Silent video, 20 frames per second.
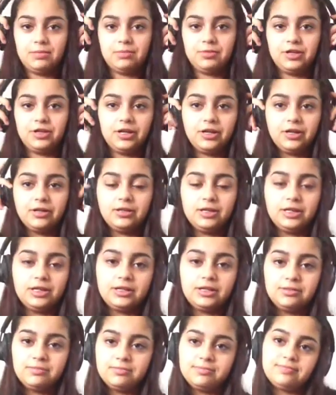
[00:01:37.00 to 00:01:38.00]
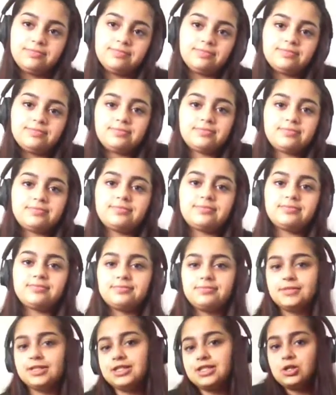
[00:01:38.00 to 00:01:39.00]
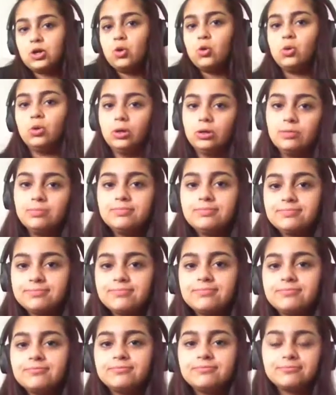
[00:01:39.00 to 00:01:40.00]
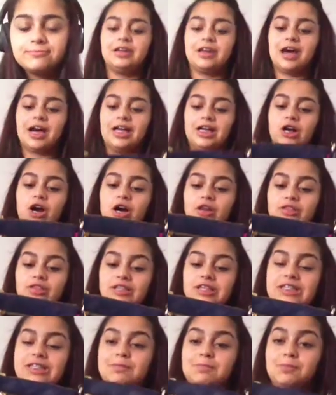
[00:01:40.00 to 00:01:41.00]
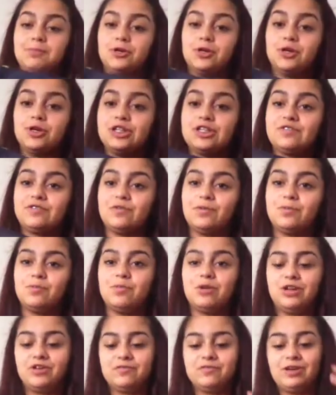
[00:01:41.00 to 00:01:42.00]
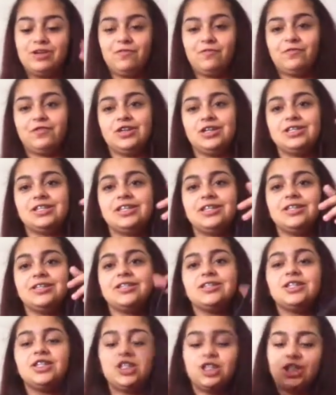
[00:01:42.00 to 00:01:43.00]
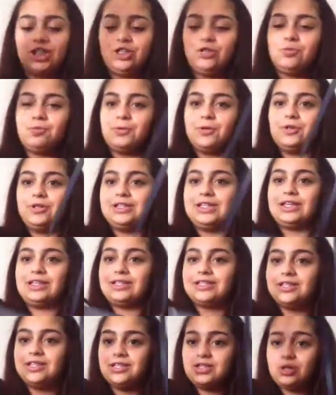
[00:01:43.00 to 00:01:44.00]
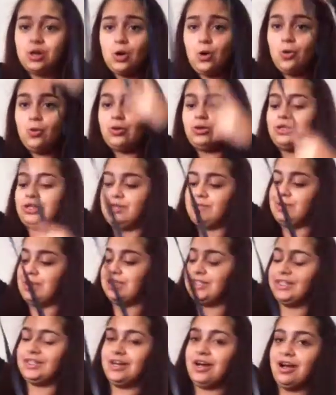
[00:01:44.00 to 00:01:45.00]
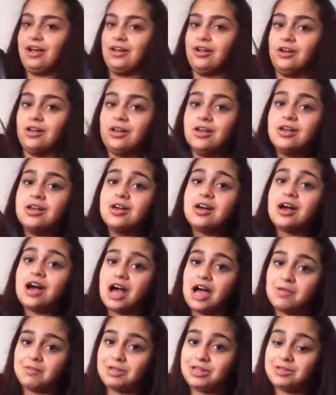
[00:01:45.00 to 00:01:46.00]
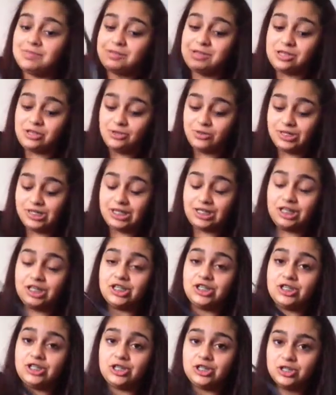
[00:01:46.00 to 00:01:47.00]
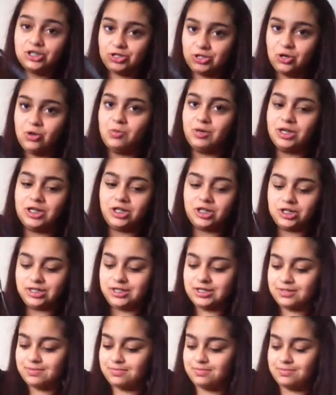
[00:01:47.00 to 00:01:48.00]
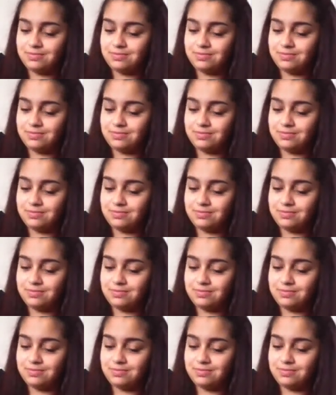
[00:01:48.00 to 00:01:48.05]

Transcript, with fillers: Then, like, it's cool. I got this purse from one of my friends, and it's such a cute purse. Like, this is totally my style. I'm gonna be using this so much. It's,